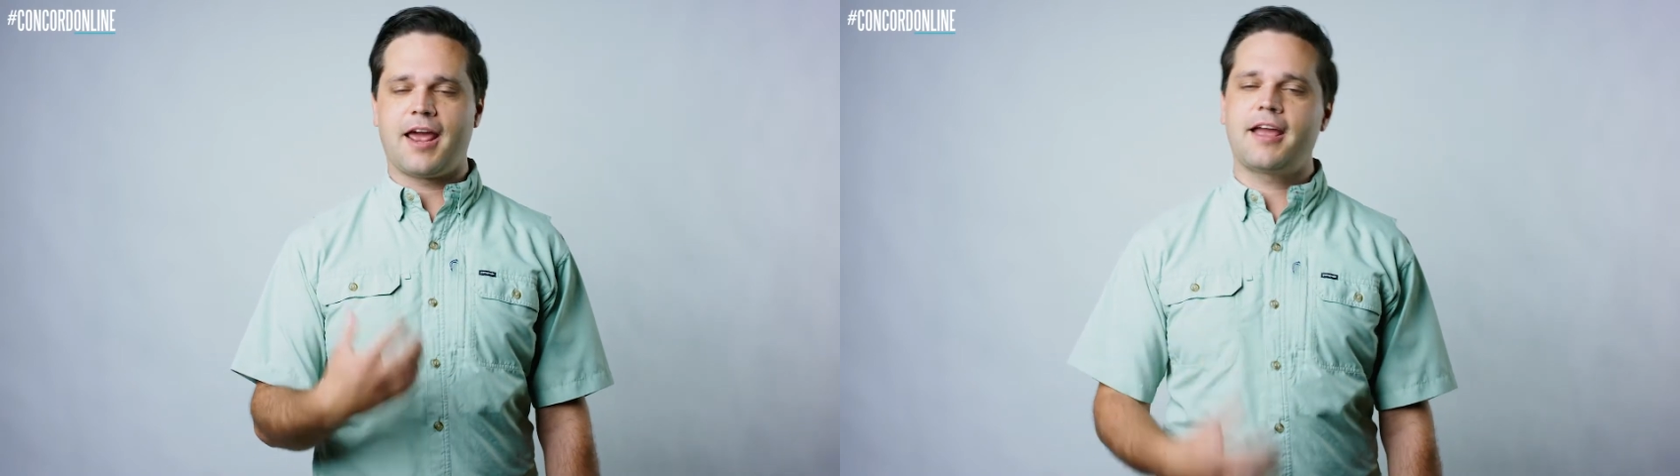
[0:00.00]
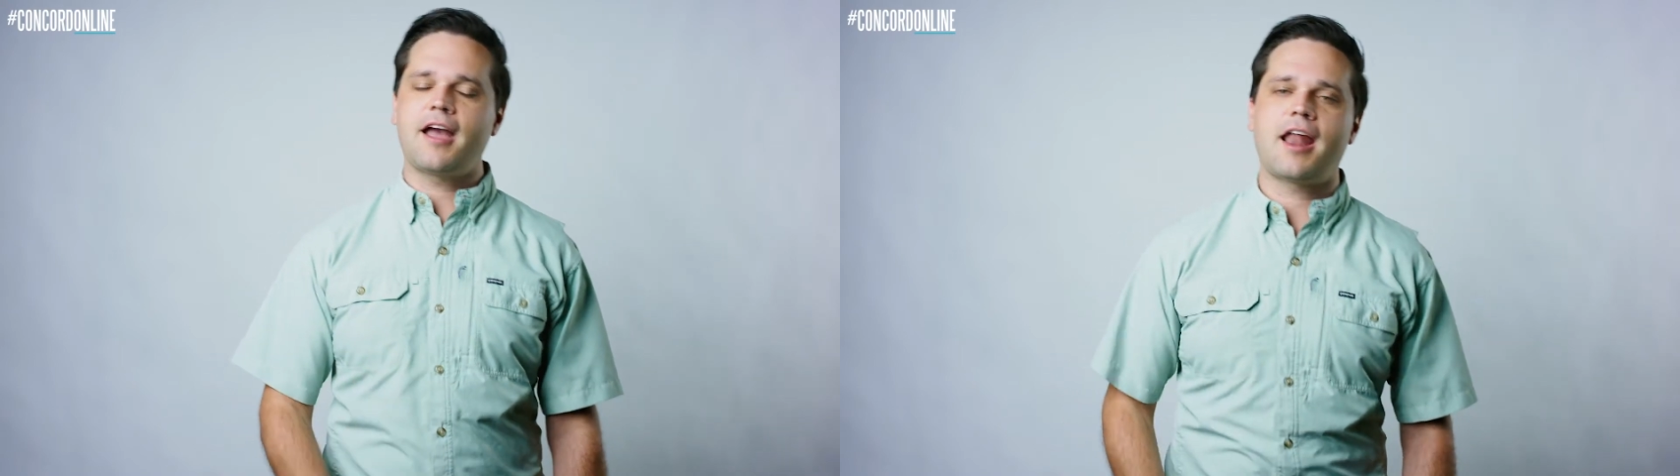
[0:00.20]

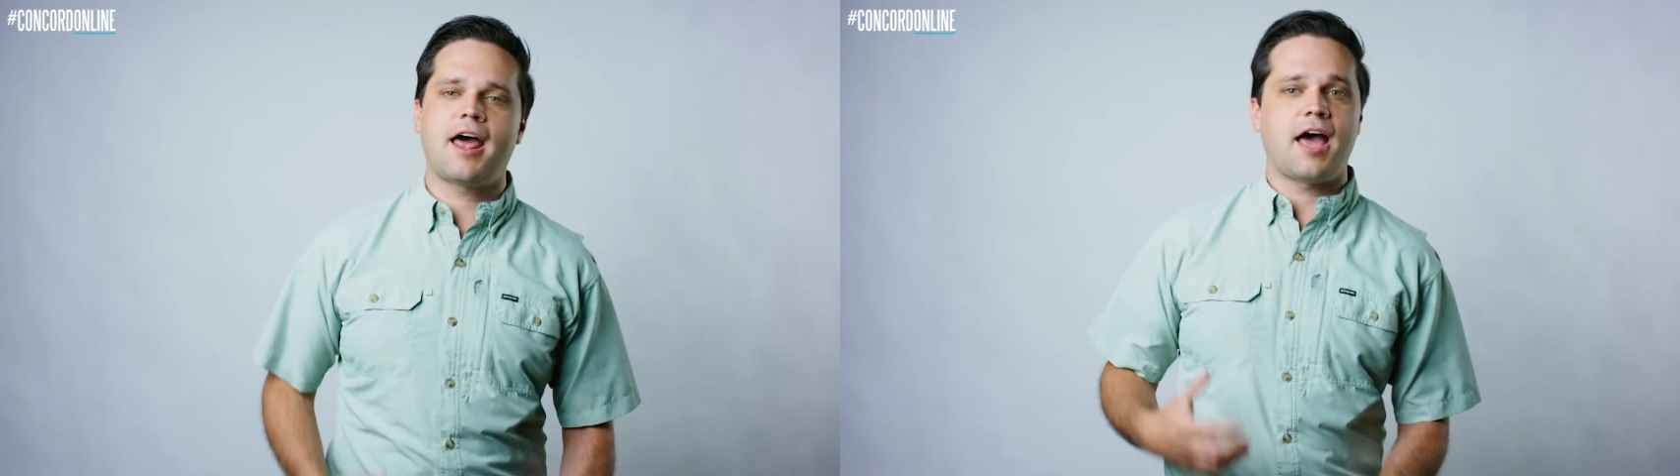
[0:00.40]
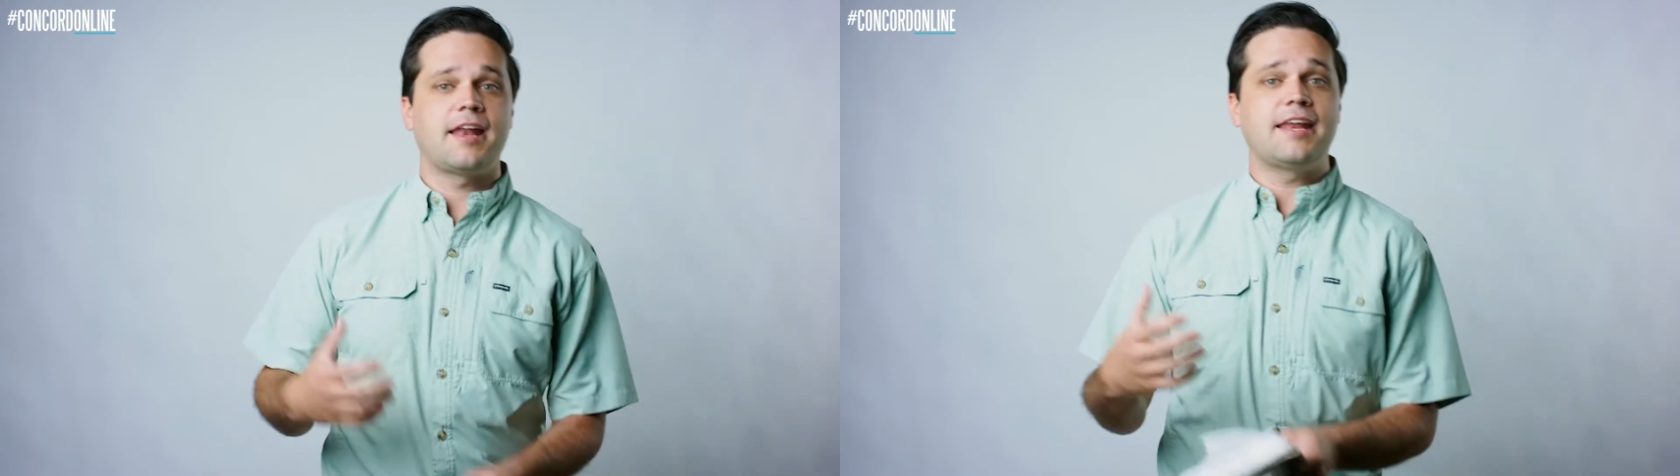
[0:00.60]
Hey, God,
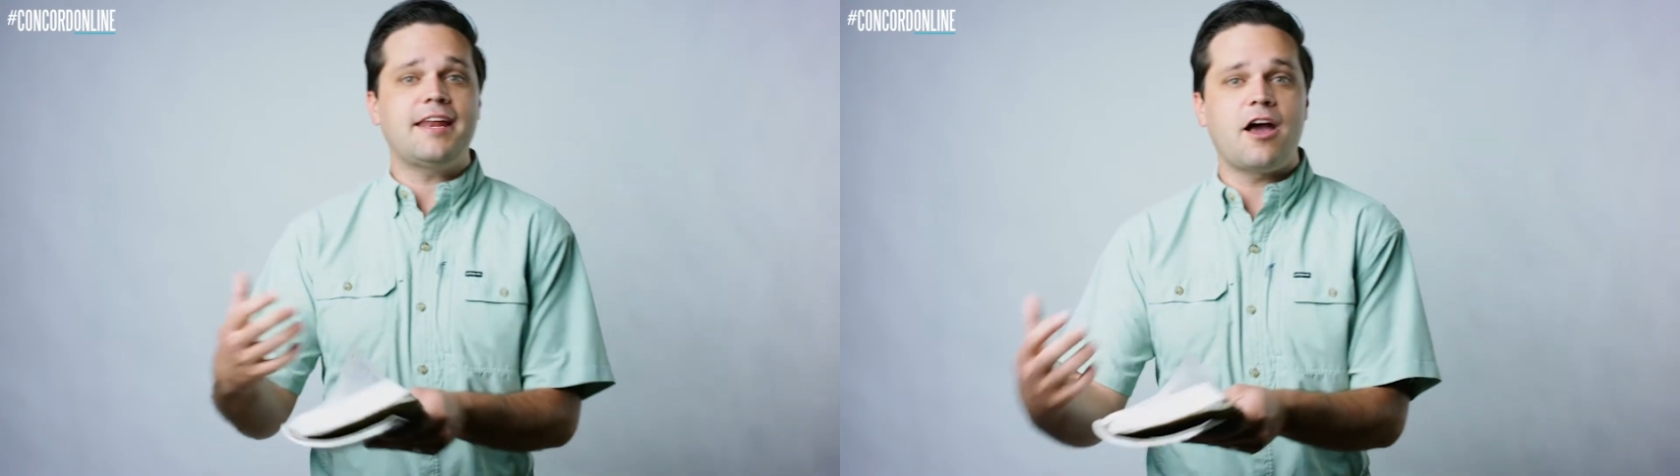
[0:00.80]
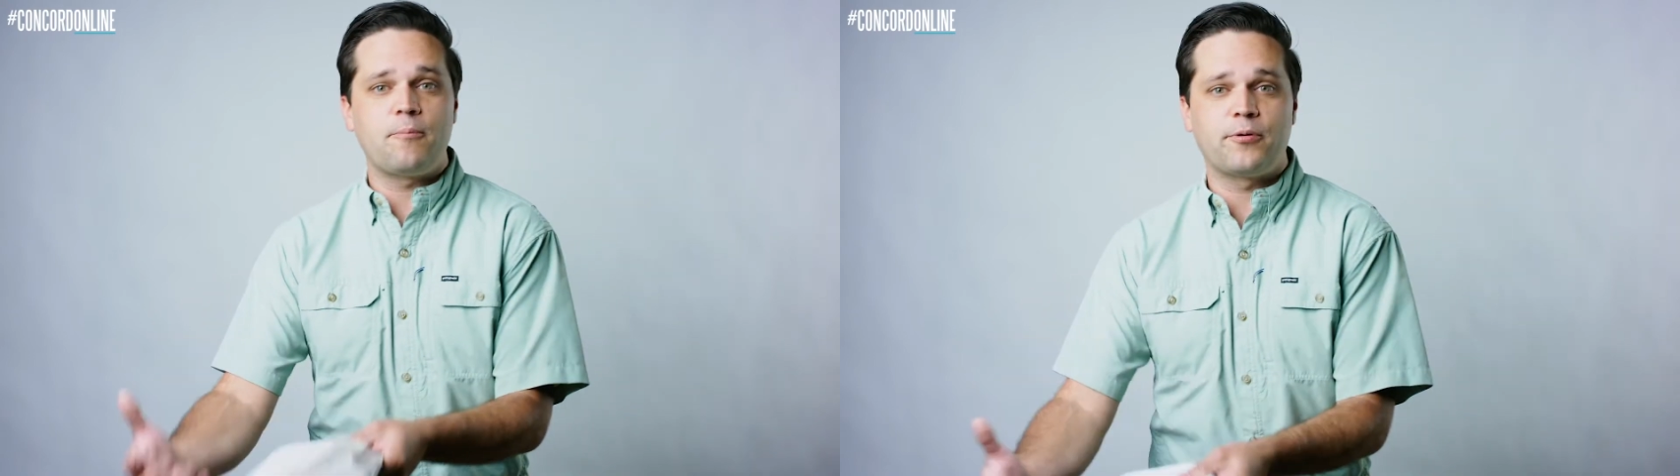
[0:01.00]
I, I,
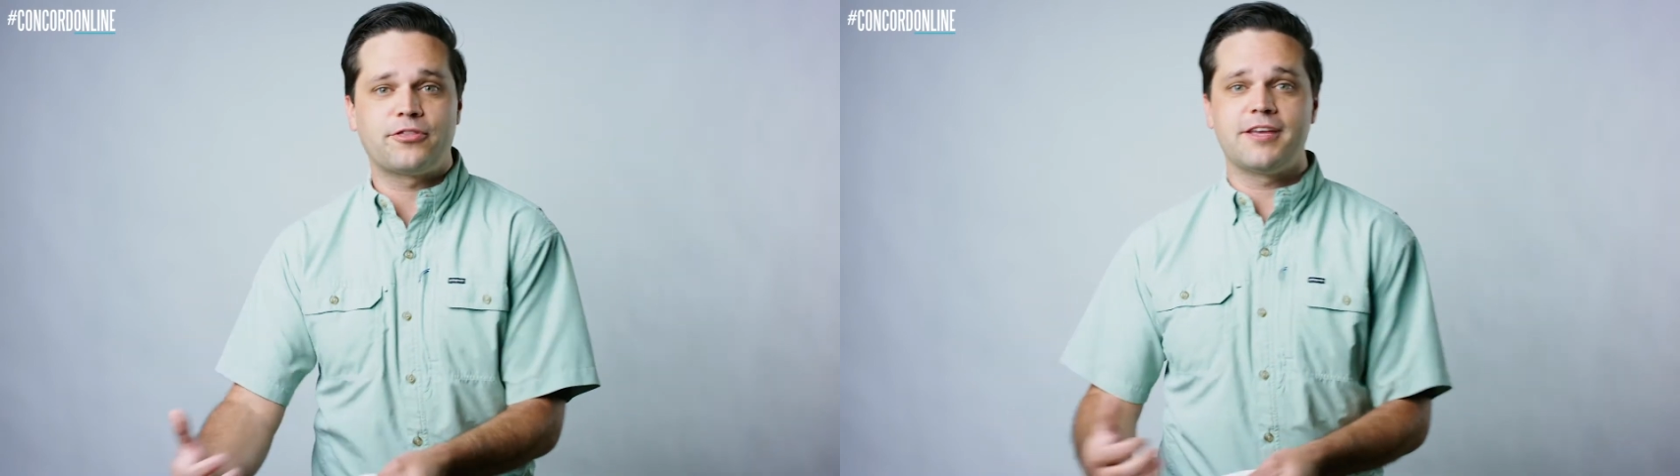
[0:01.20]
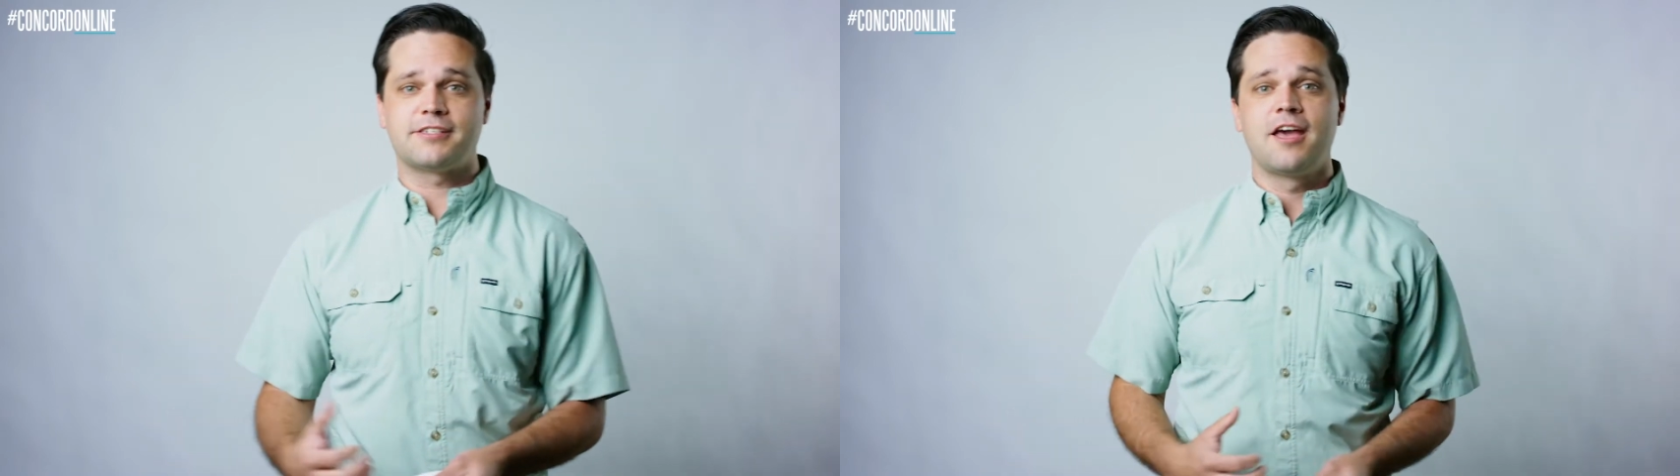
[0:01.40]
need help with
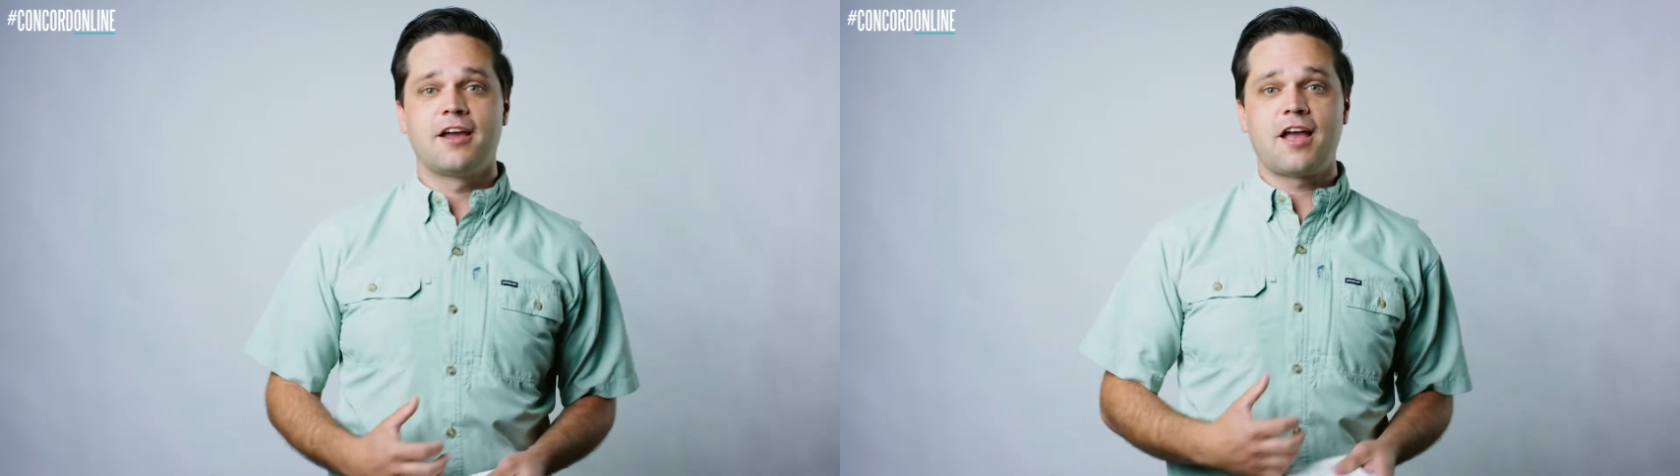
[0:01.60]
this.